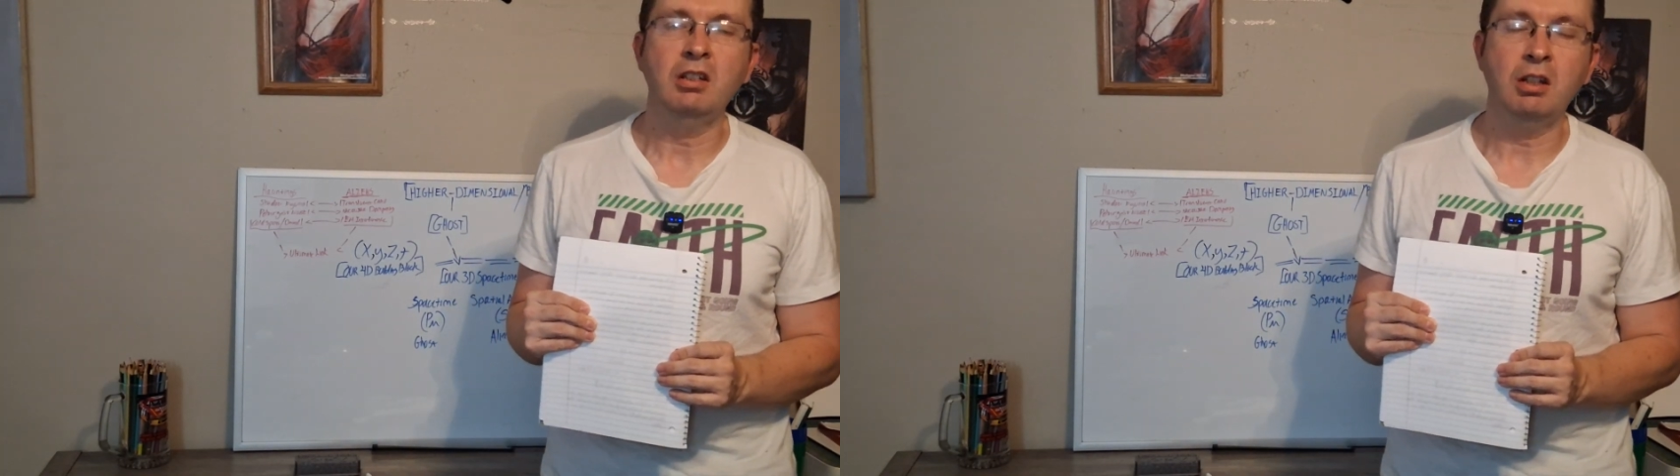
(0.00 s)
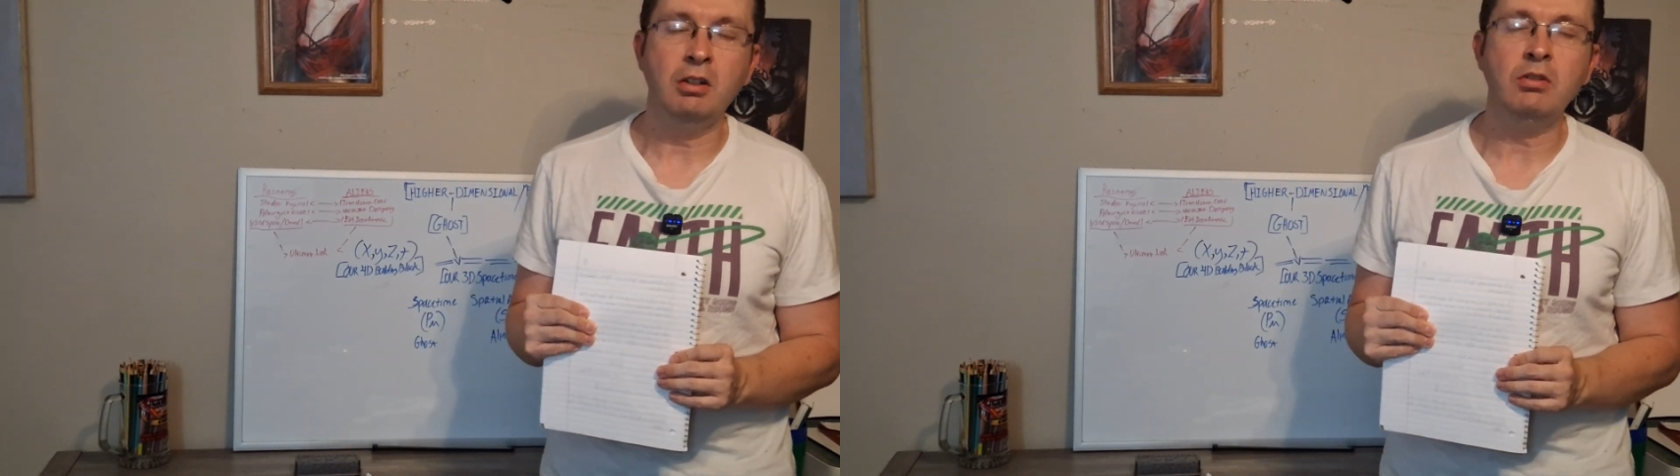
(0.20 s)

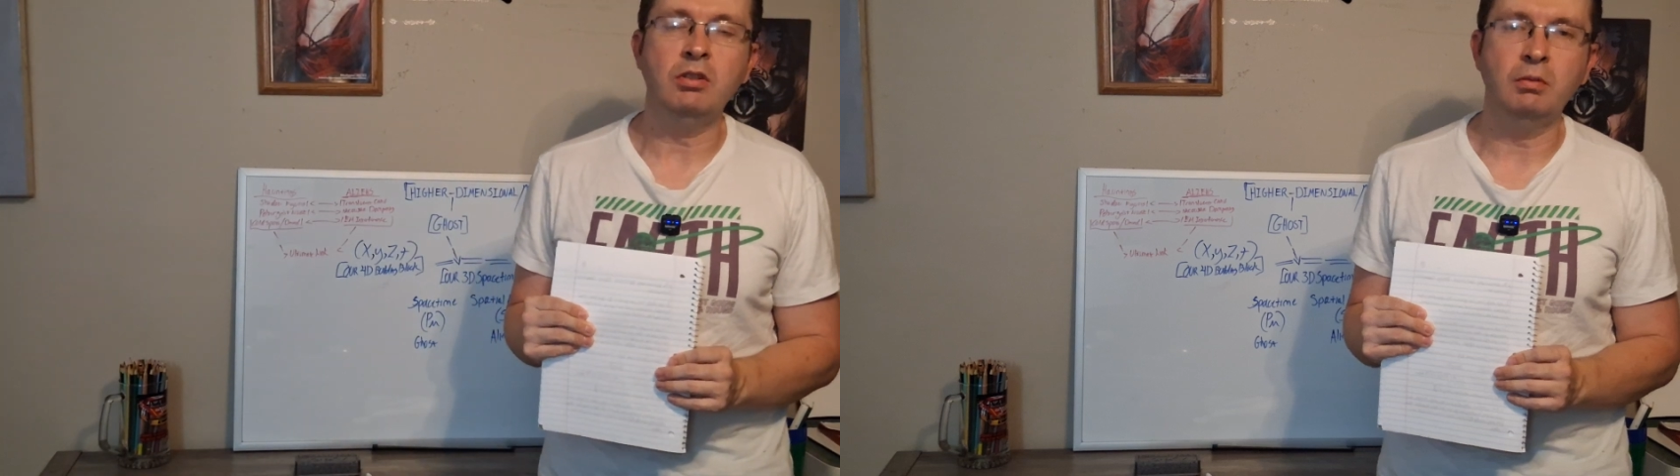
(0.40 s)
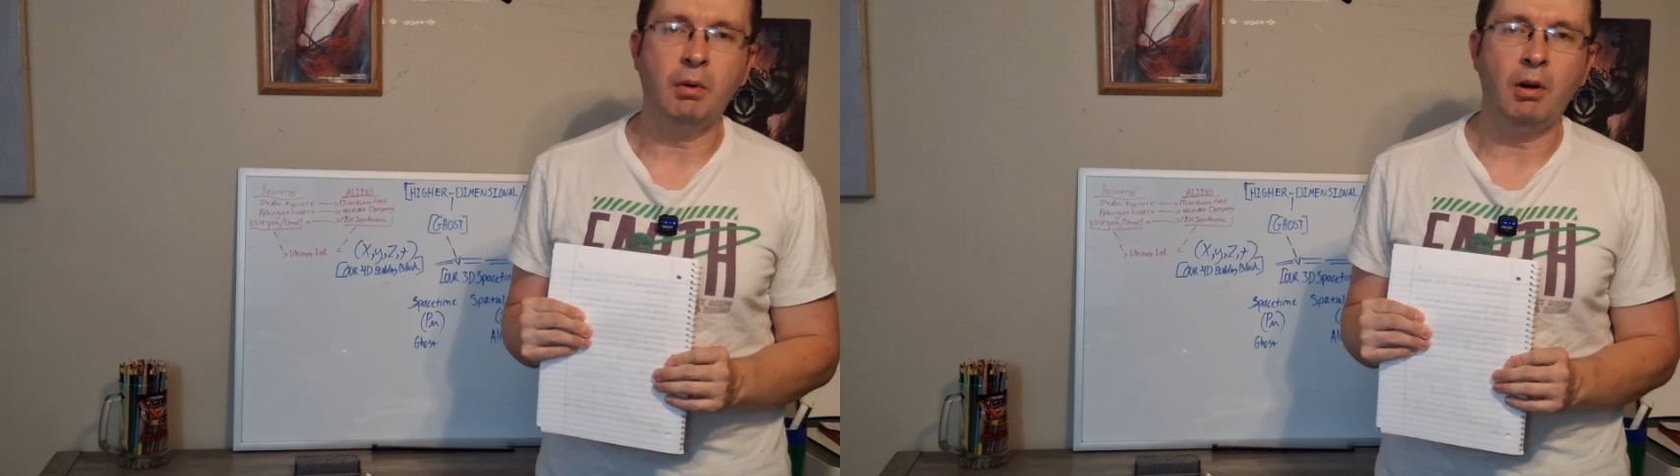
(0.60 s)
the other
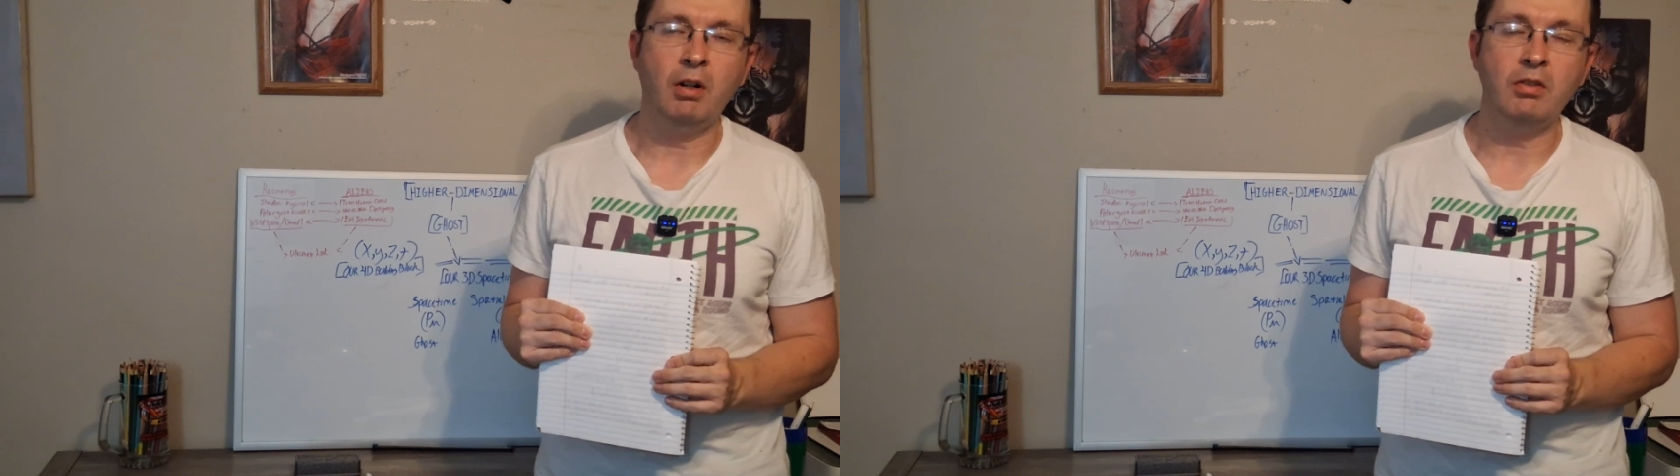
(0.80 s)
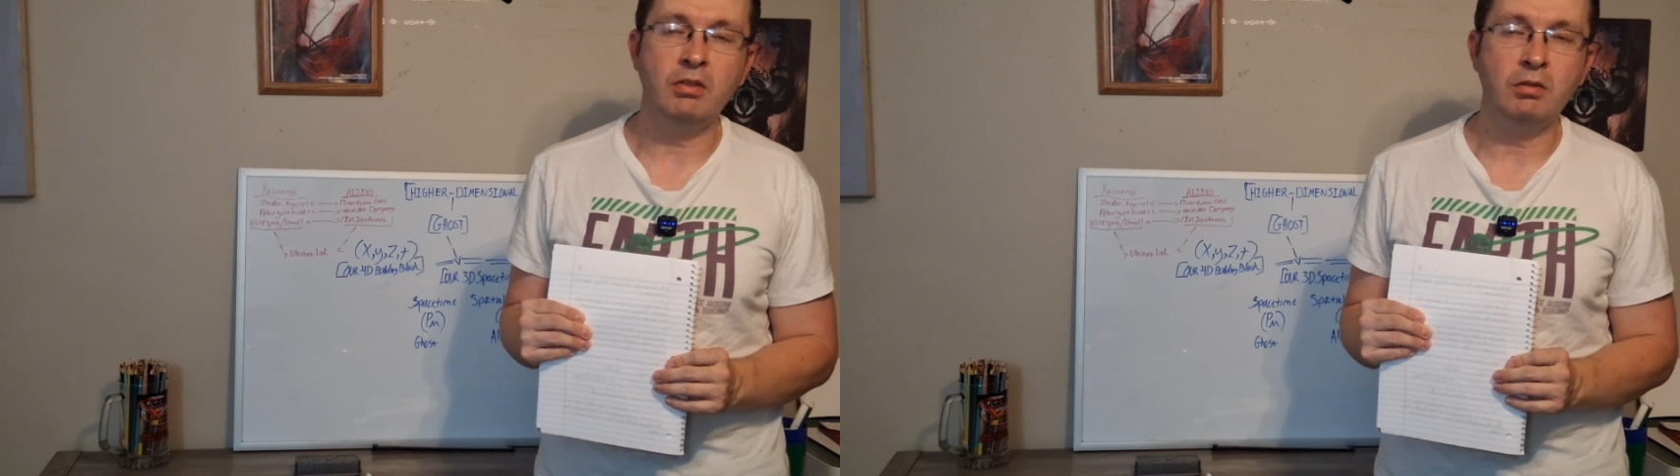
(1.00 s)
two
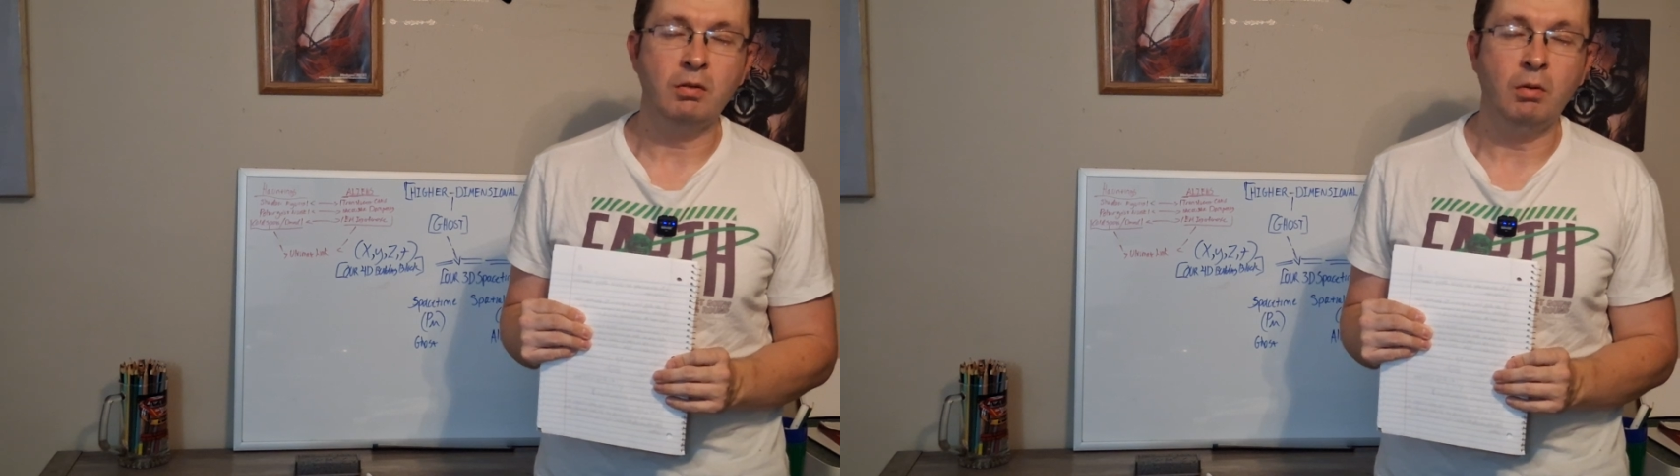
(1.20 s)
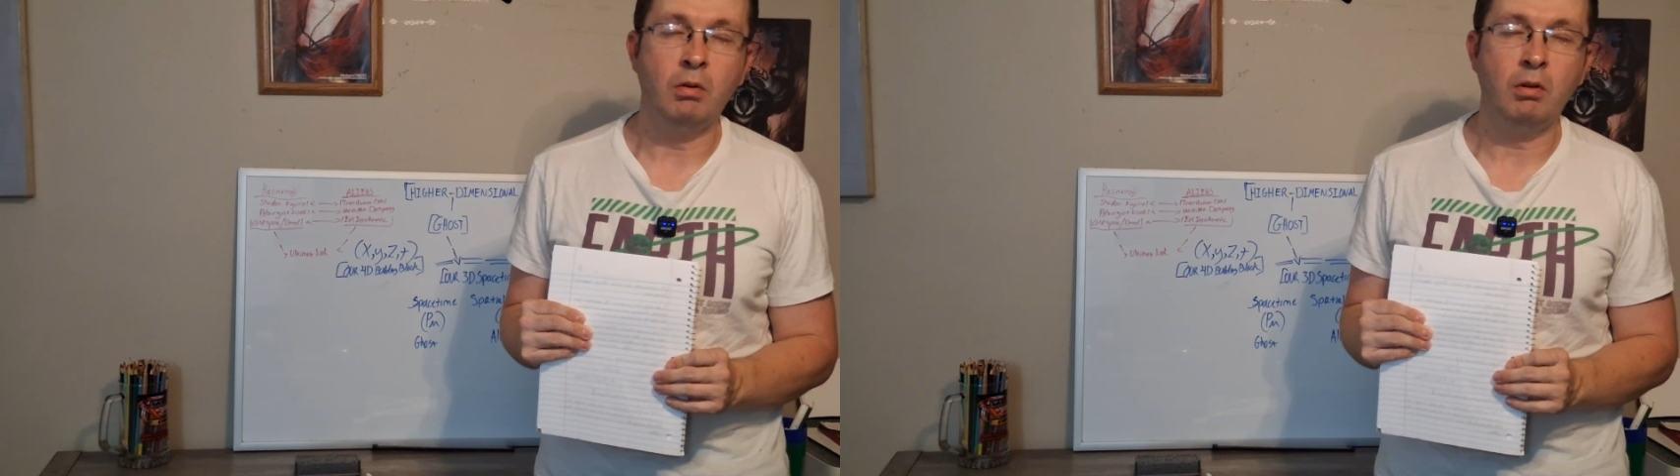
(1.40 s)

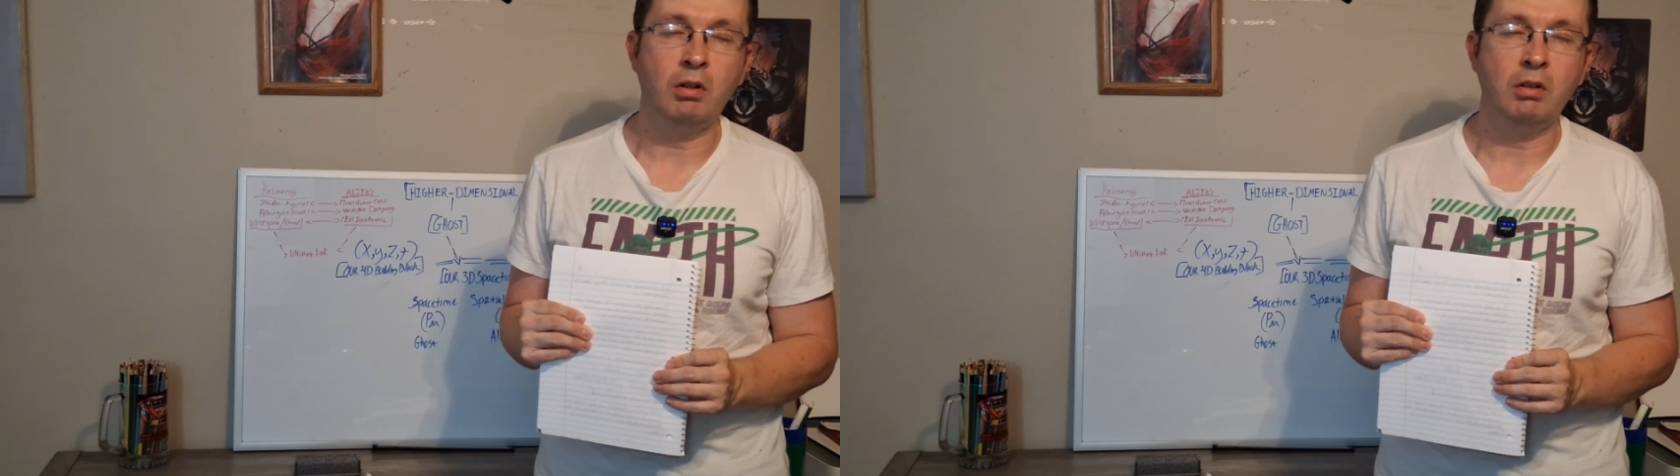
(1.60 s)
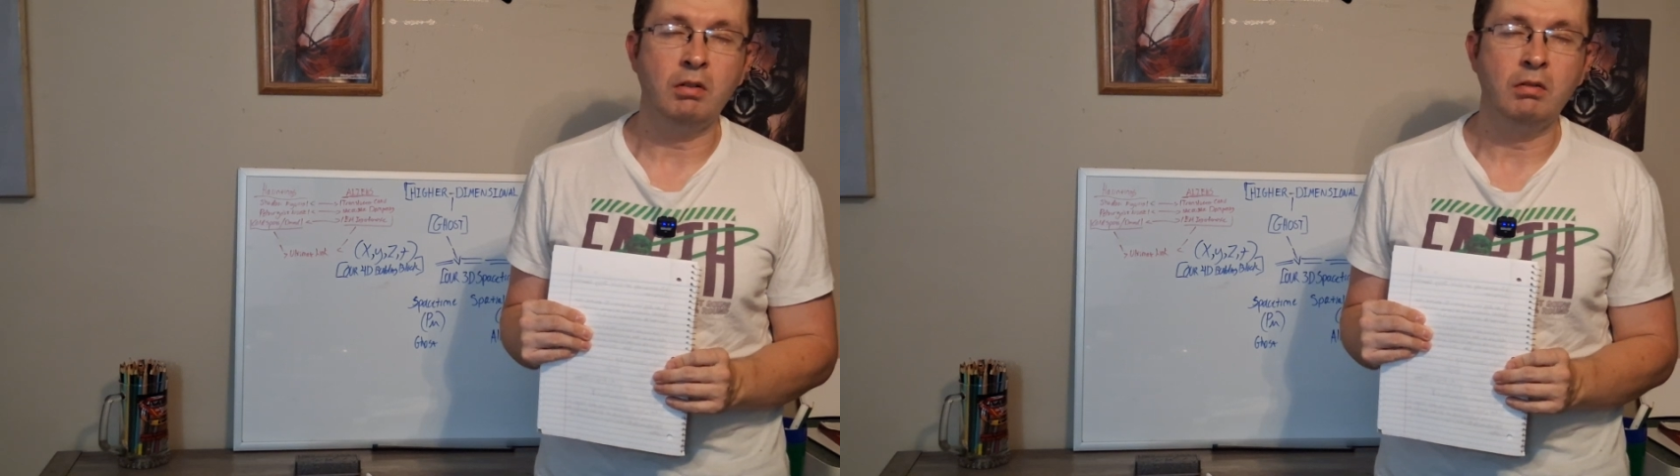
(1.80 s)
parts,
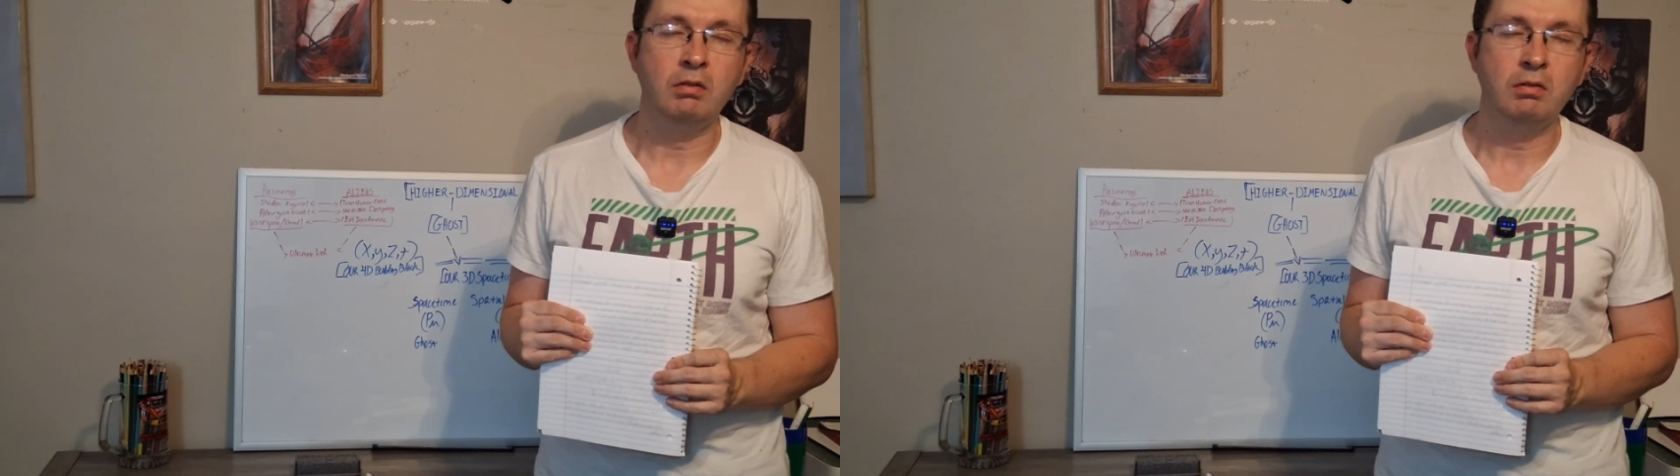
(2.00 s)
or